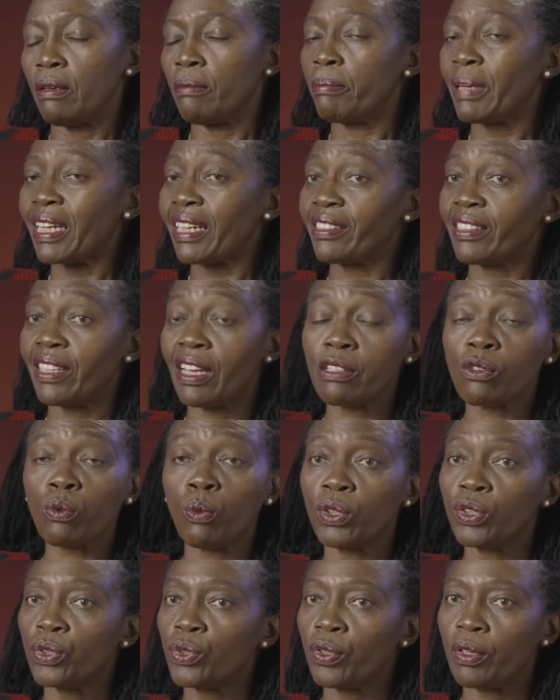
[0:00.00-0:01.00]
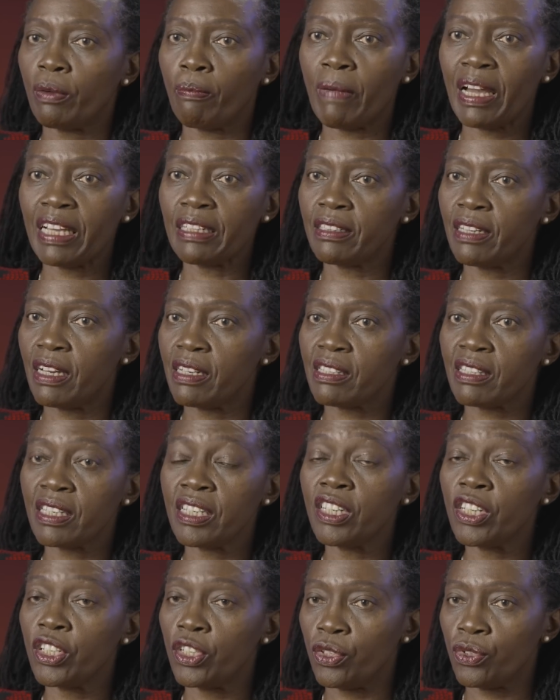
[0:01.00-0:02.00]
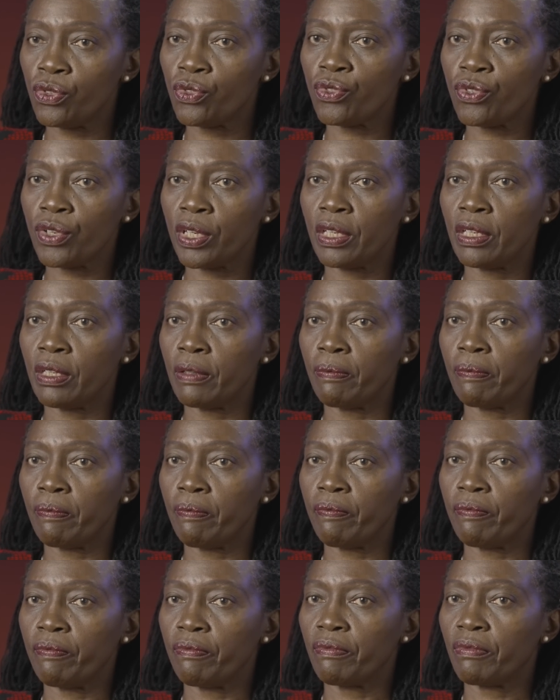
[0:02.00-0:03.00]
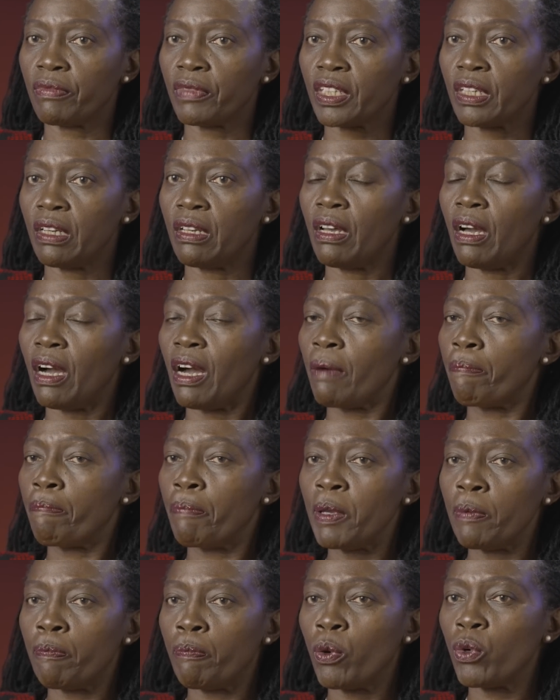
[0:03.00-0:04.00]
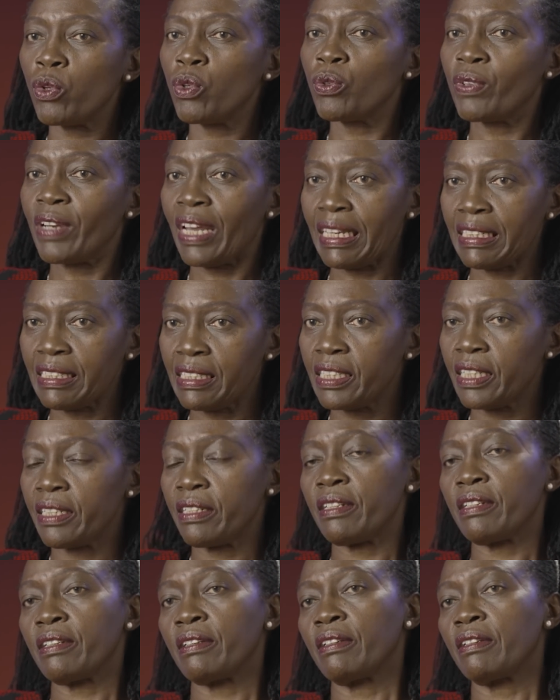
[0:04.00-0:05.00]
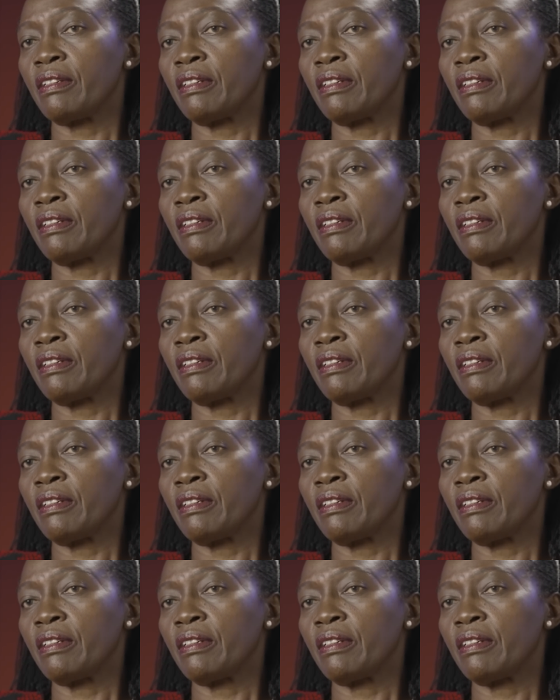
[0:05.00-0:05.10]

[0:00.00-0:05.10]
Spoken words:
But I just want to remind us, in history, a people united